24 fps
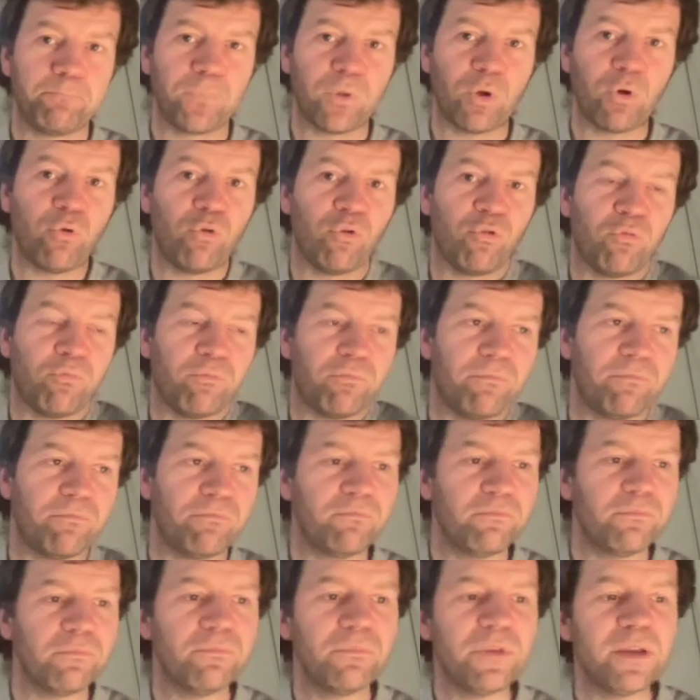Or
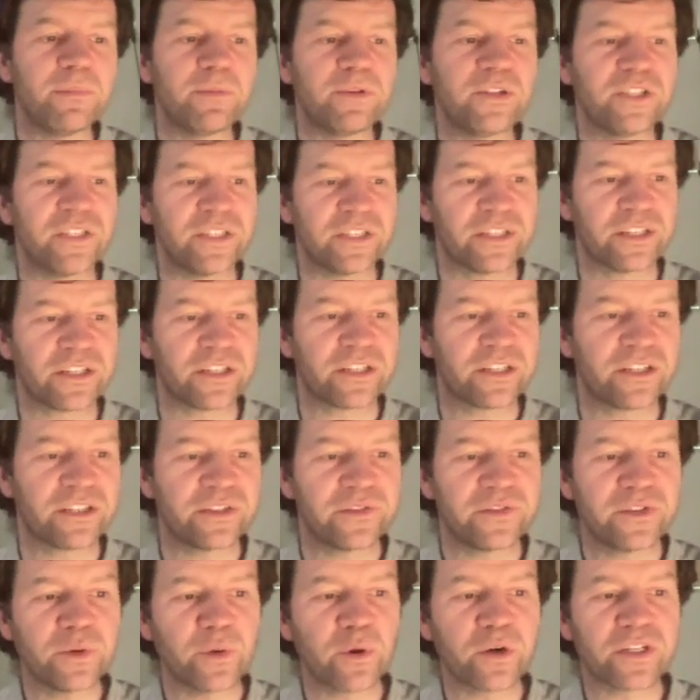maybe she isn't, because
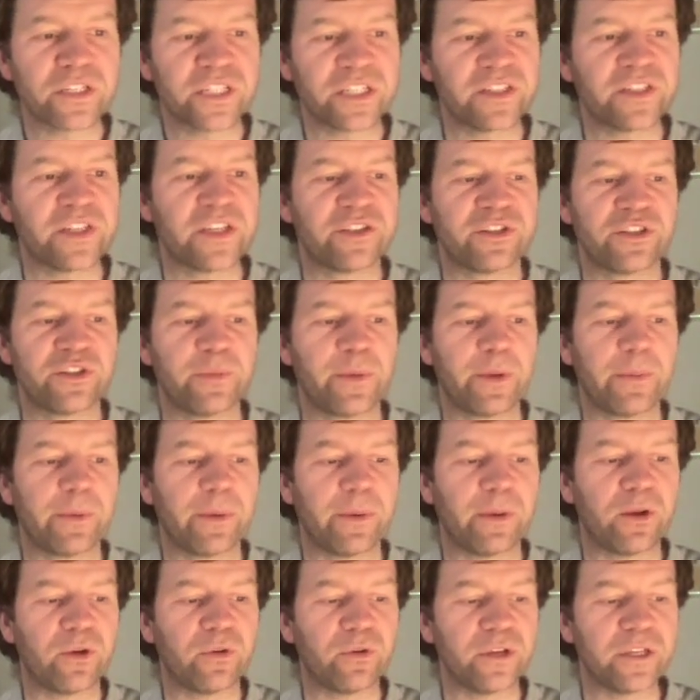if she watches this, she'll be a
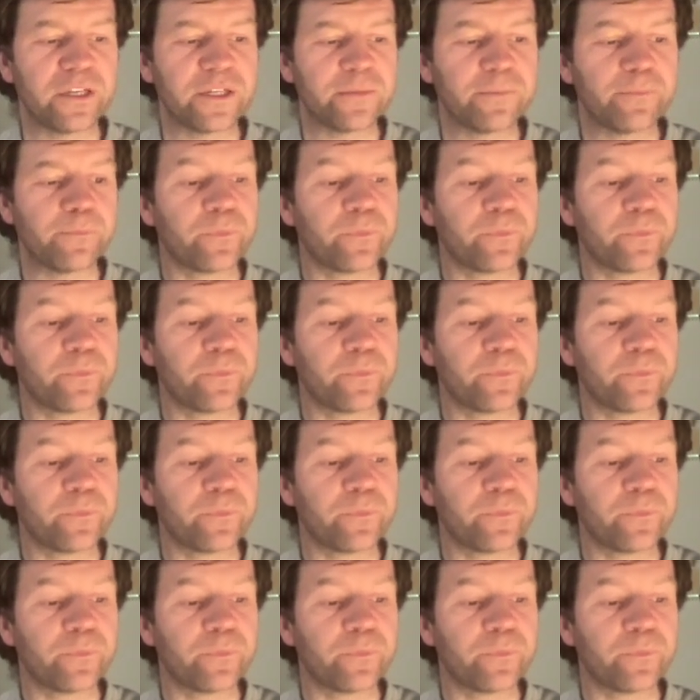bit annoyed.